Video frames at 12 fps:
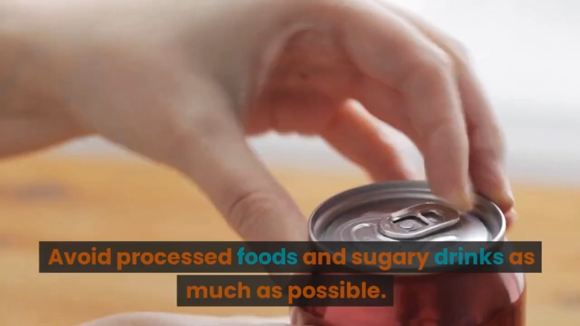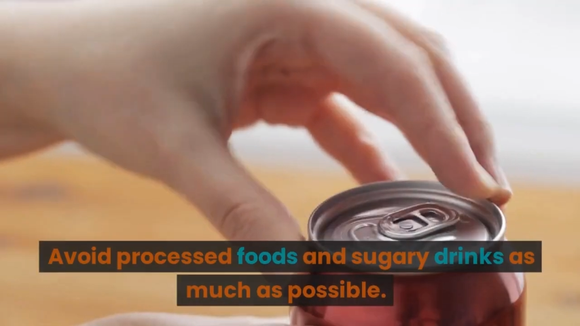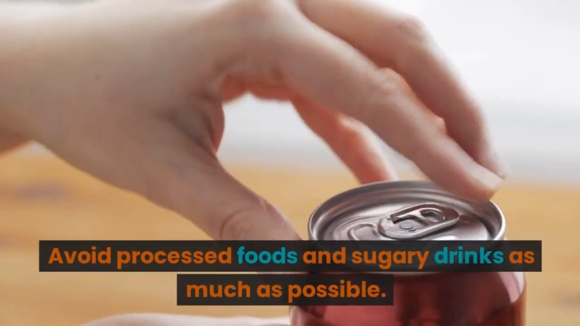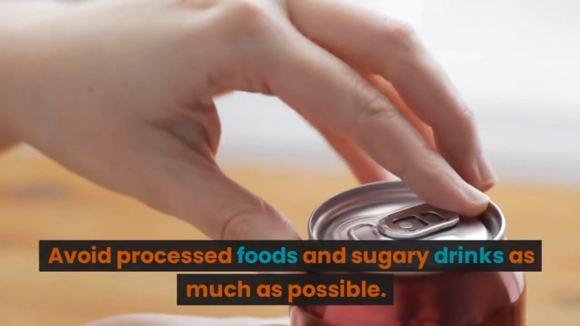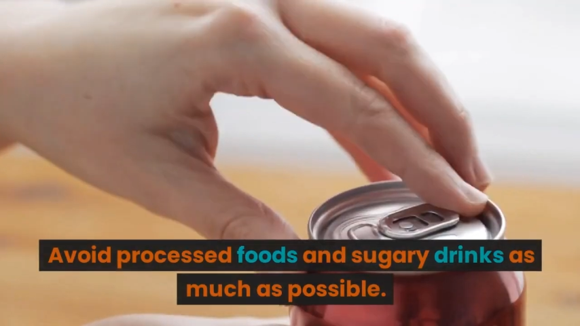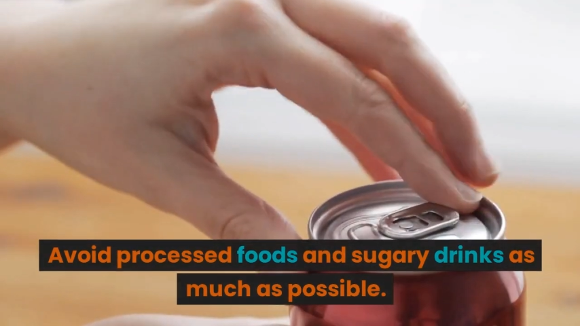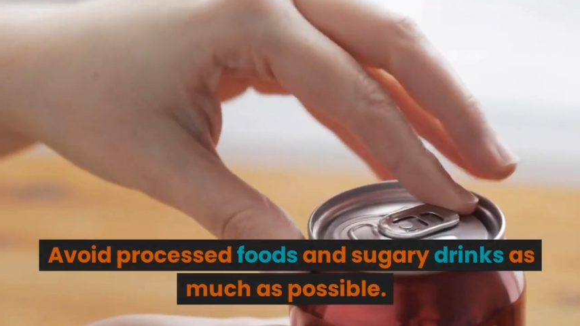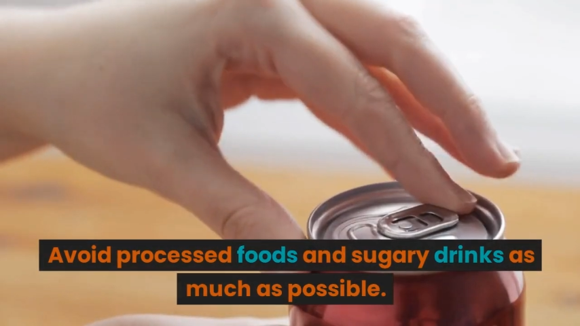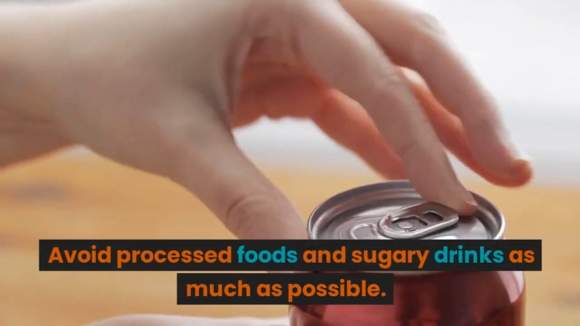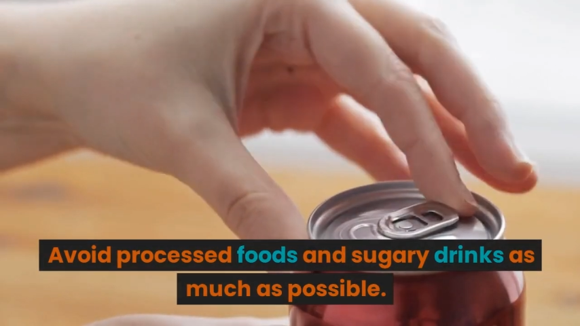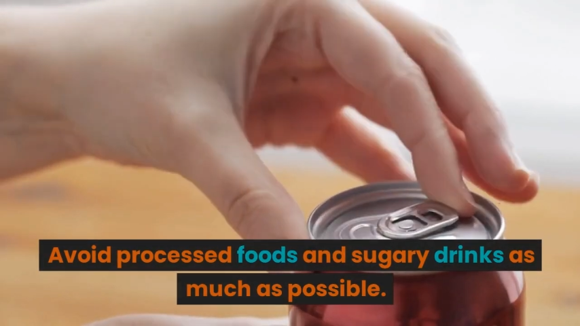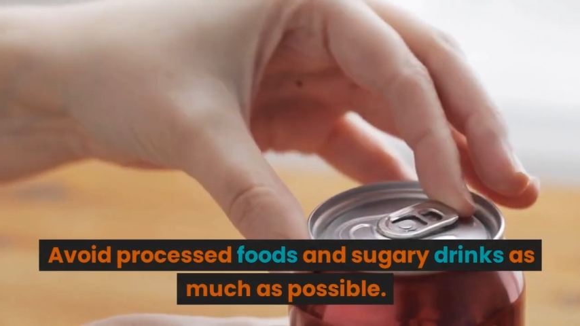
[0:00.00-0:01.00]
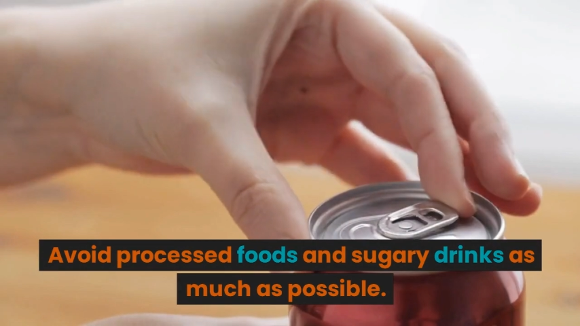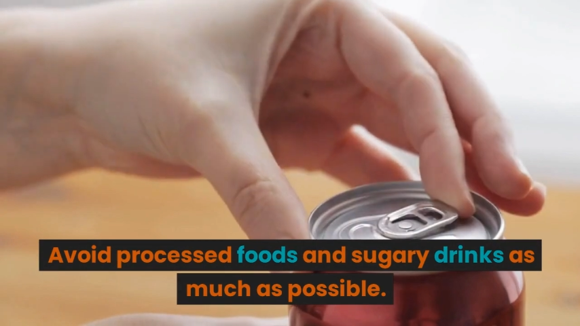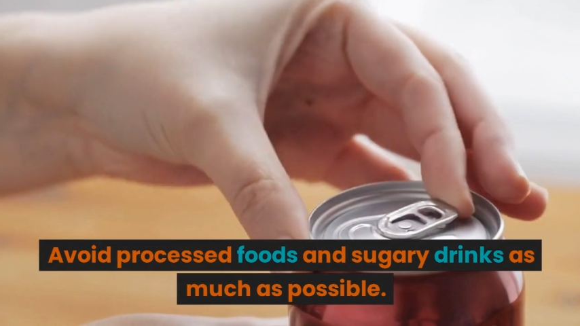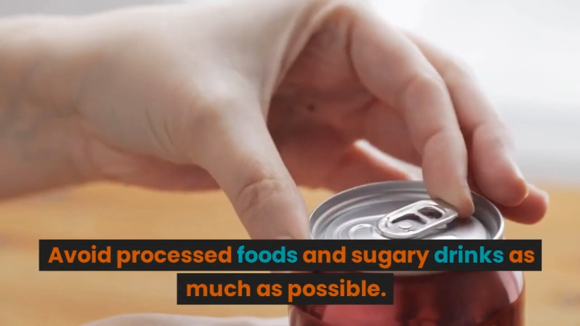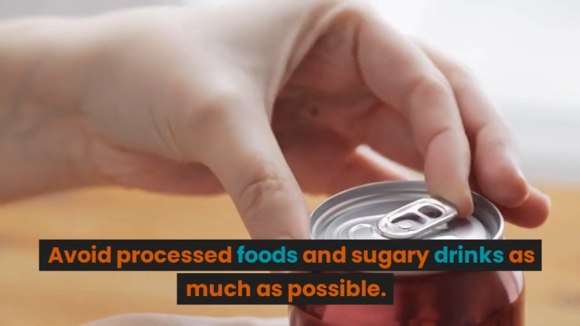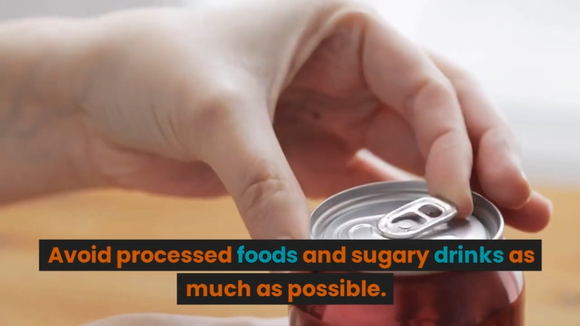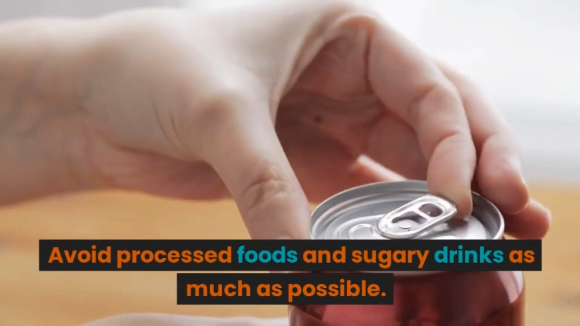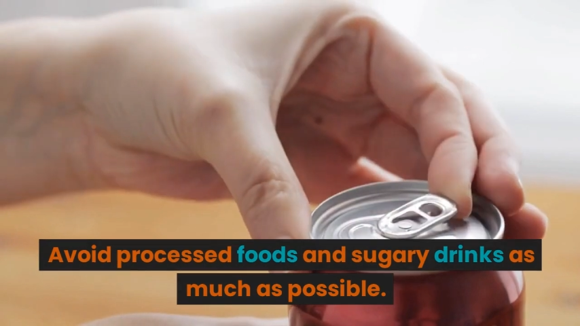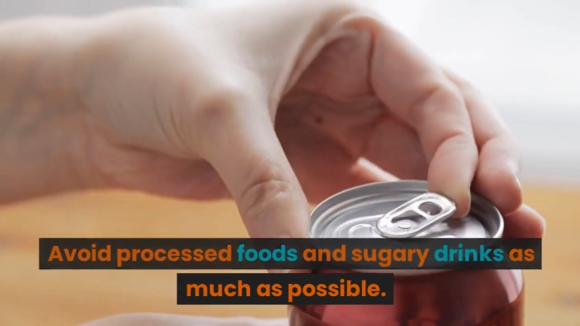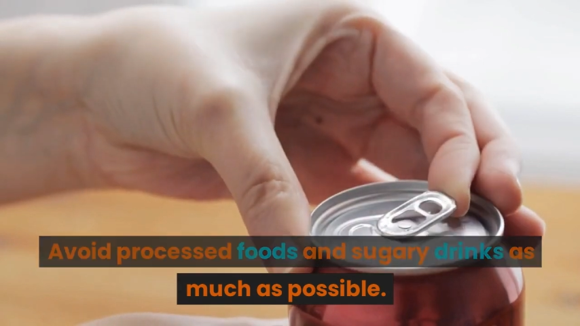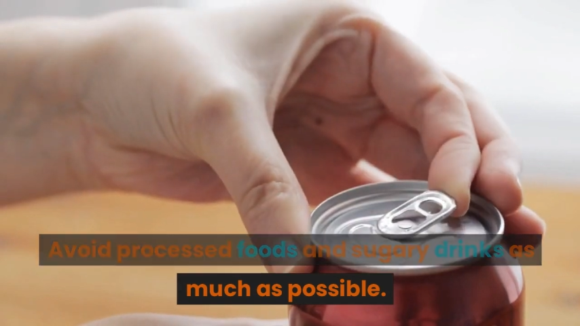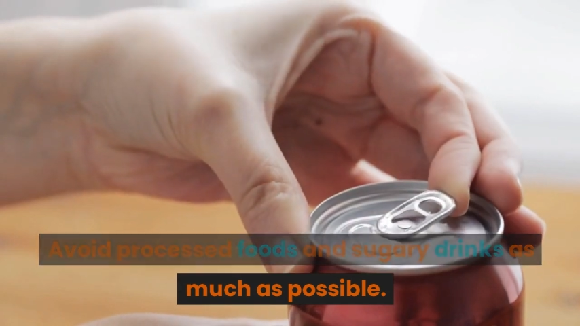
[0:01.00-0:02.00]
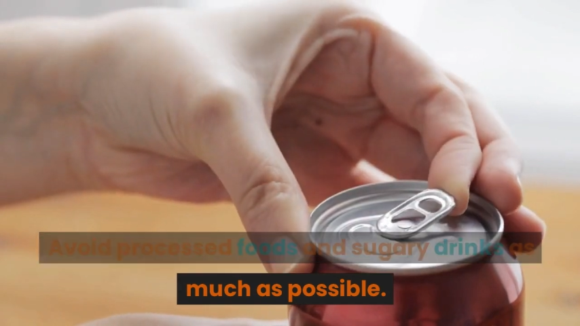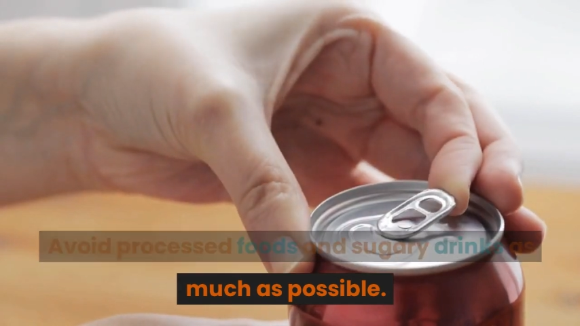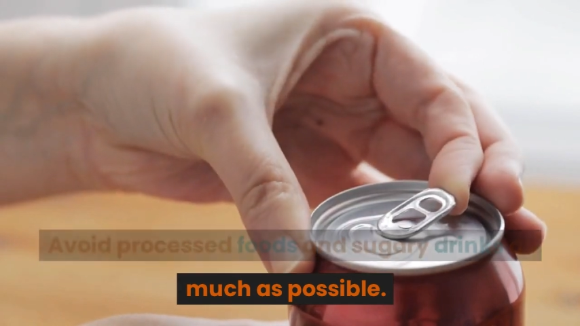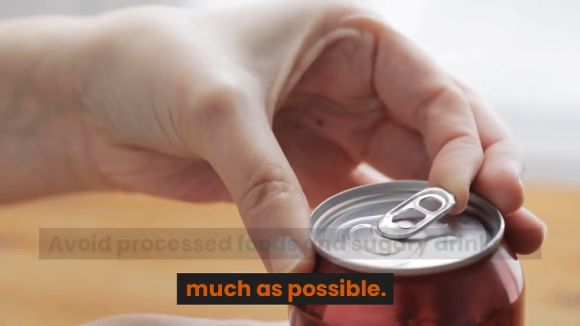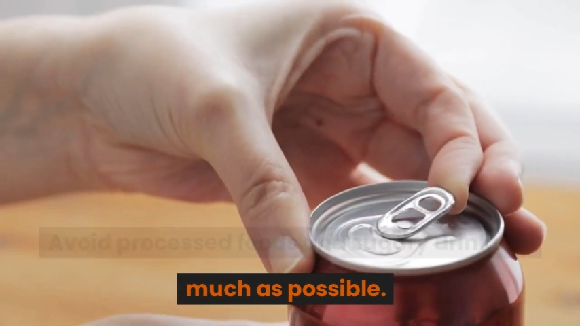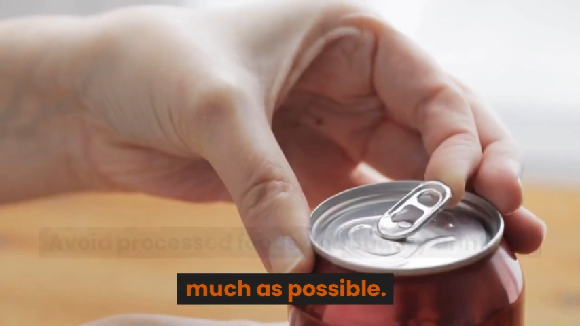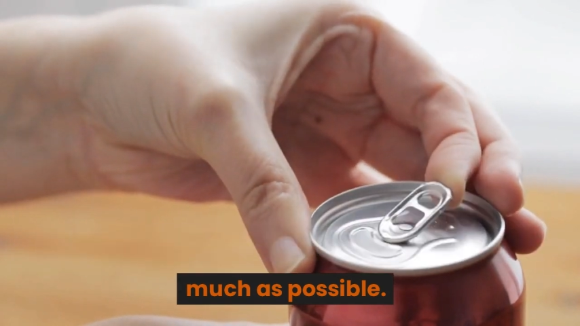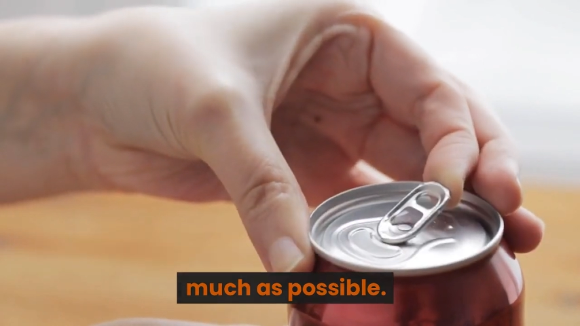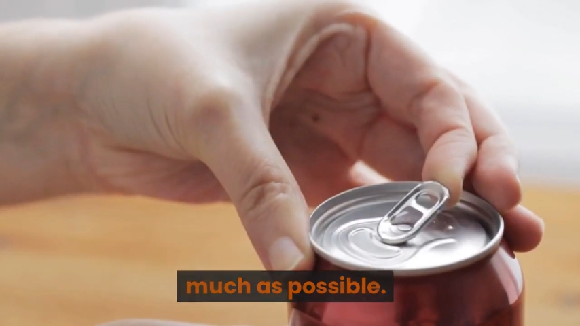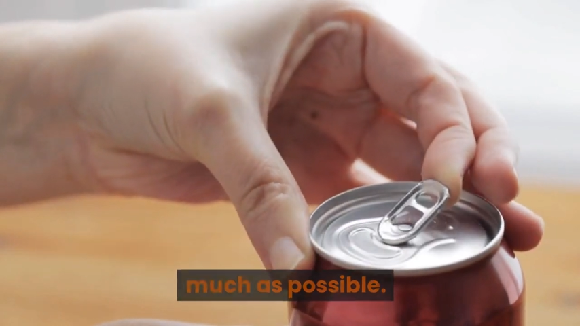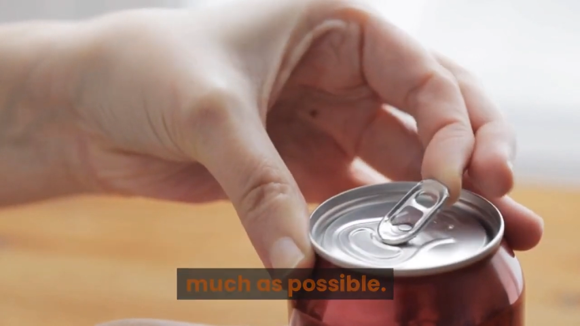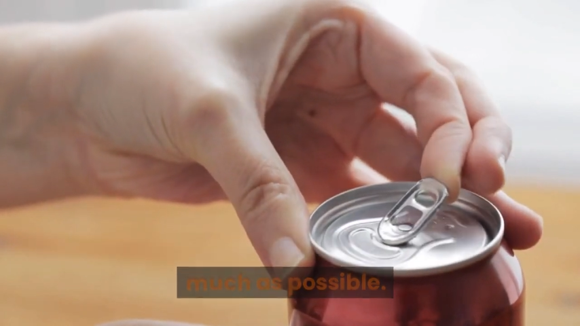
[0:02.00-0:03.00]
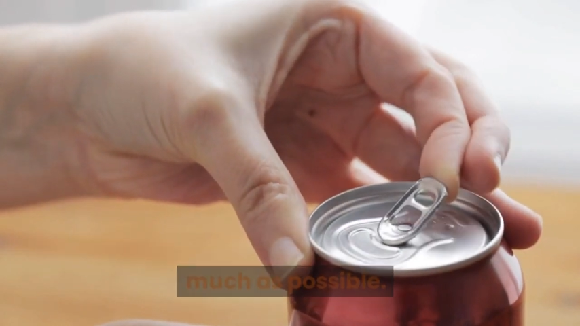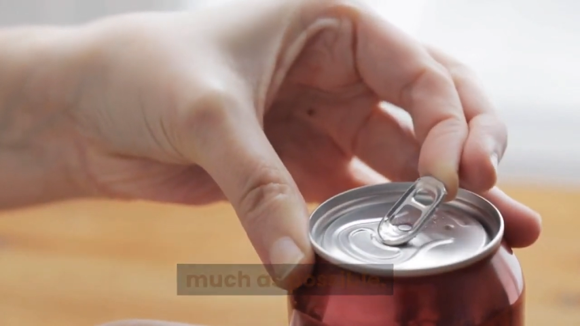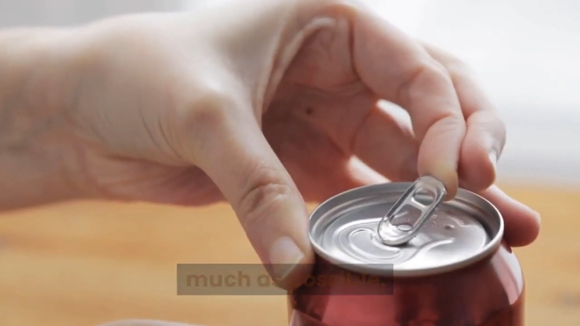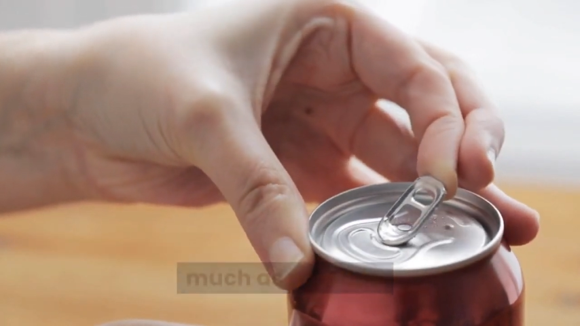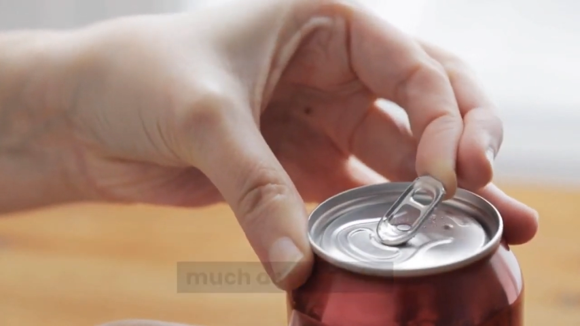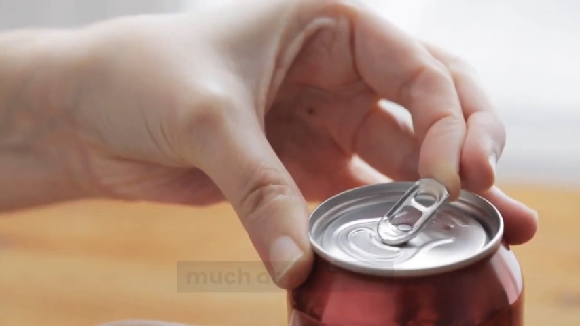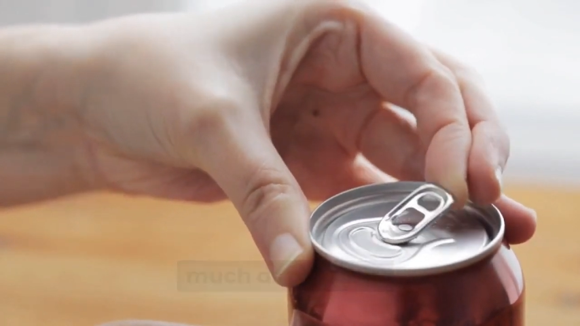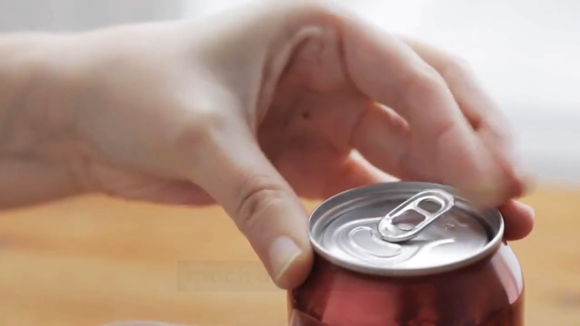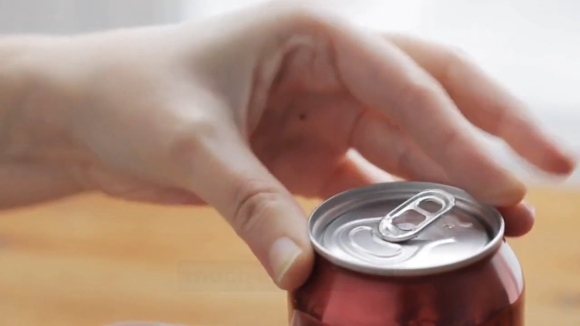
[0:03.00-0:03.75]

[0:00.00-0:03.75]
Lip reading: No face is visible, so there are no lips to read.